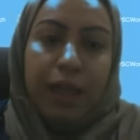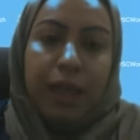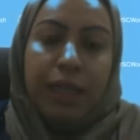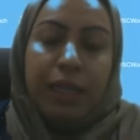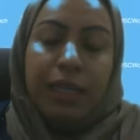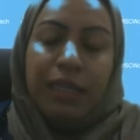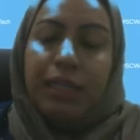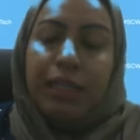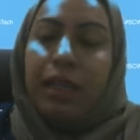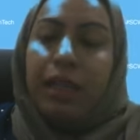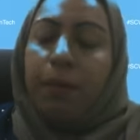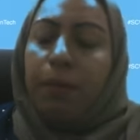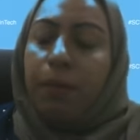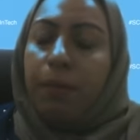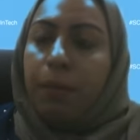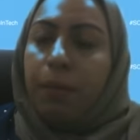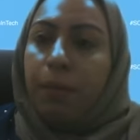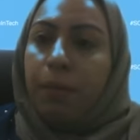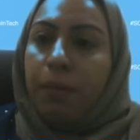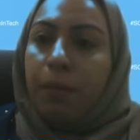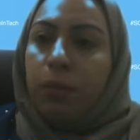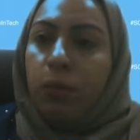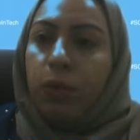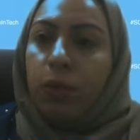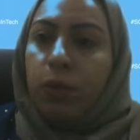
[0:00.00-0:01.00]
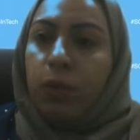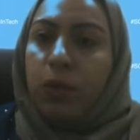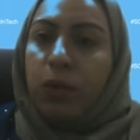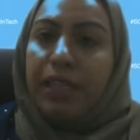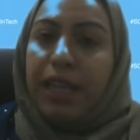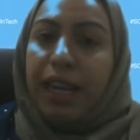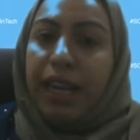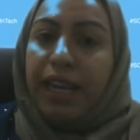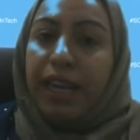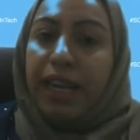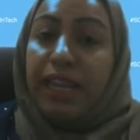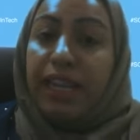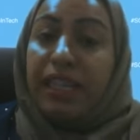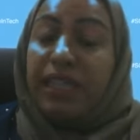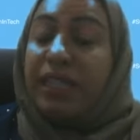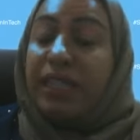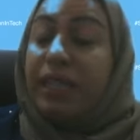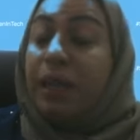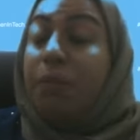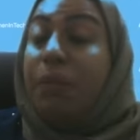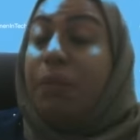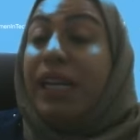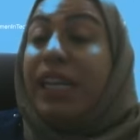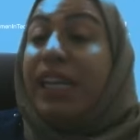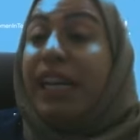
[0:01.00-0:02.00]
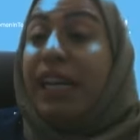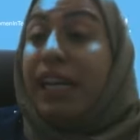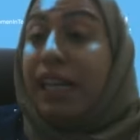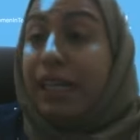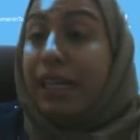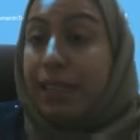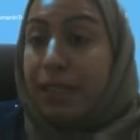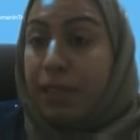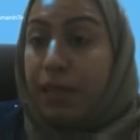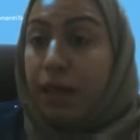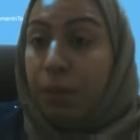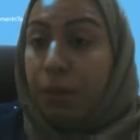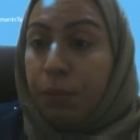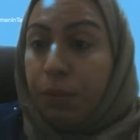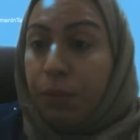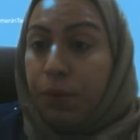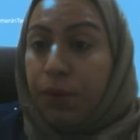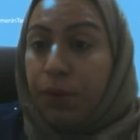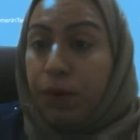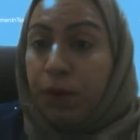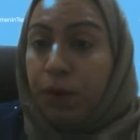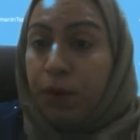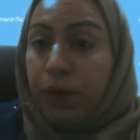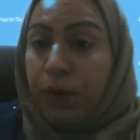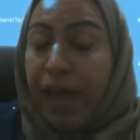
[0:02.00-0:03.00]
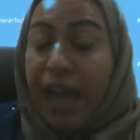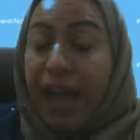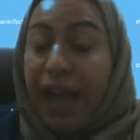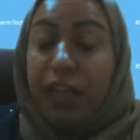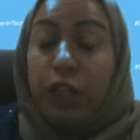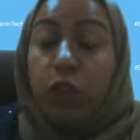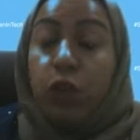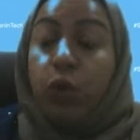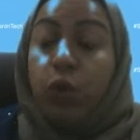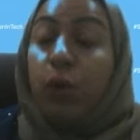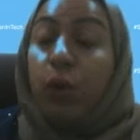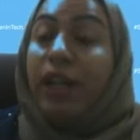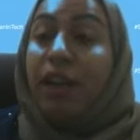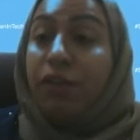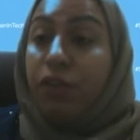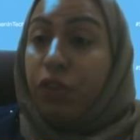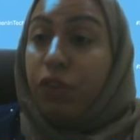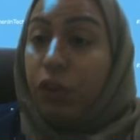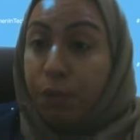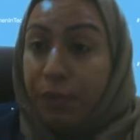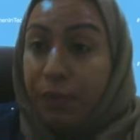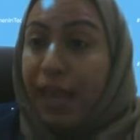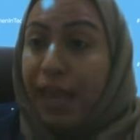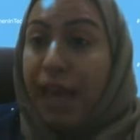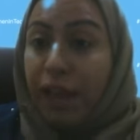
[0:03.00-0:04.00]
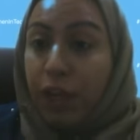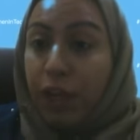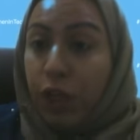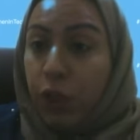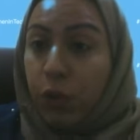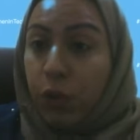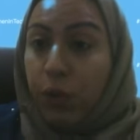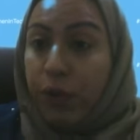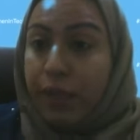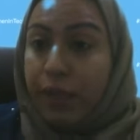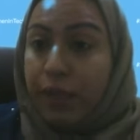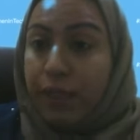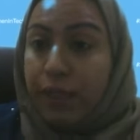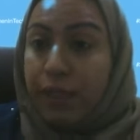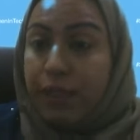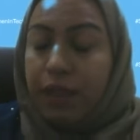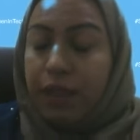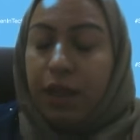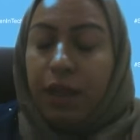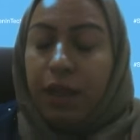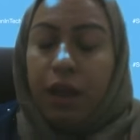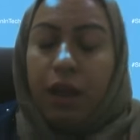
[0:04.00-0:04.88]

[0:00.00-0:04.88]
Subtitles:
Some would say it's a meaningless number and it will never be accurate.